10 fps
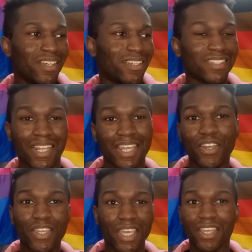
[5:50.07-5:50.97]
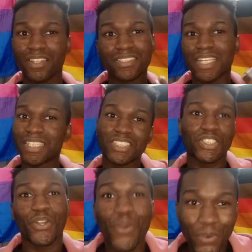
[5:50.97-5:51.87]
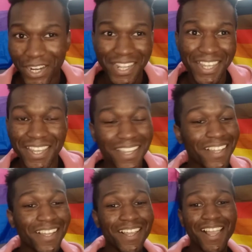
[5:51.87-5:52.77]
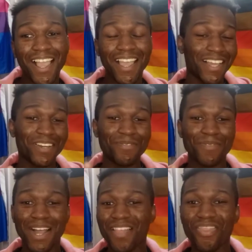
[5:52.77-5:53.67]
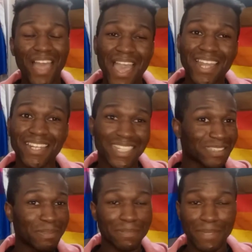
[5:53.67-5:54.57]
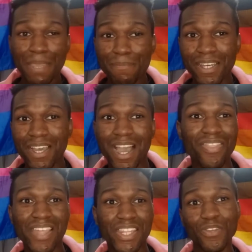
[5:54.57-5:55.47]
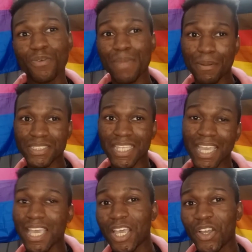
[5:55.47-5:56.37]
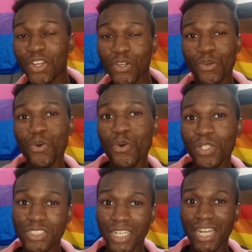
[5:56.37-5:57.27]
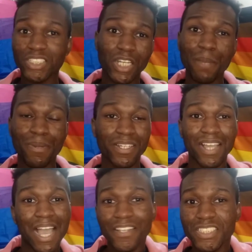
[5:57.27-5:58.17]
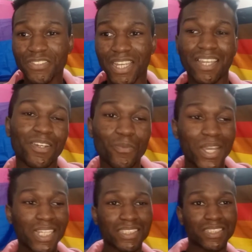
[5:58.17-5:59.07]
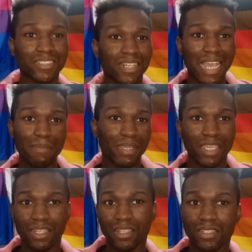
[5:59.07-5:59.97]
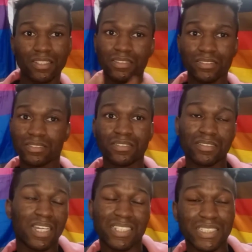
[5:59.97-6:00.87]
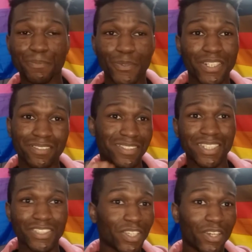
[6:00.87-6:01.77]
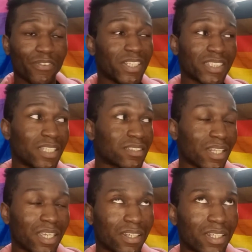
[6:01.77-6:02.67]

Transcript: okay, get this degree, and then get this piece of paper, and then you'll be able to get a cool, shiny job after it. Which, I mean, at this point, you can do your own research, like,